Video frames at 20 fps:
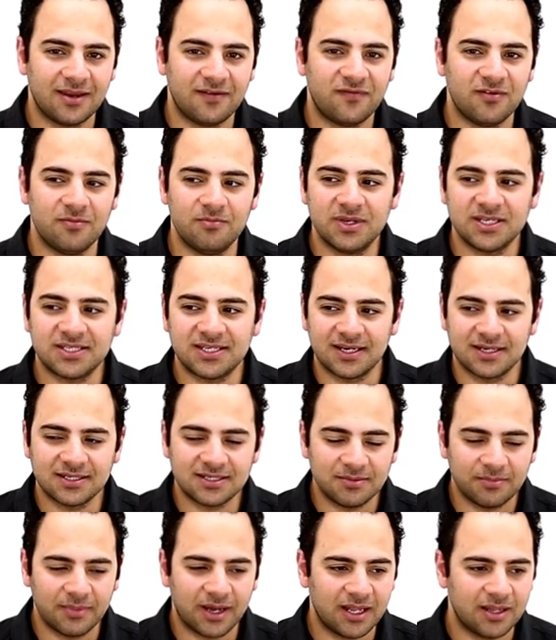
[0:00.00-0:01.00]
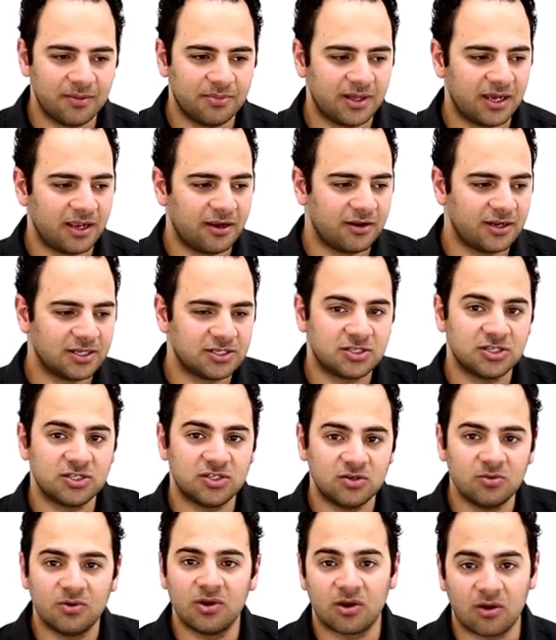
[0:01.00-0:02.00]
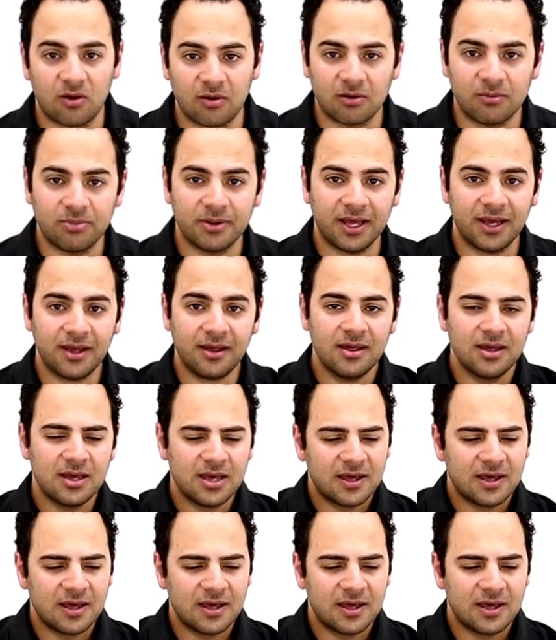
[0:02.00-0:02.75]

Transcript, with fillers: If you're missing a timbale player and it's just you and a conga player,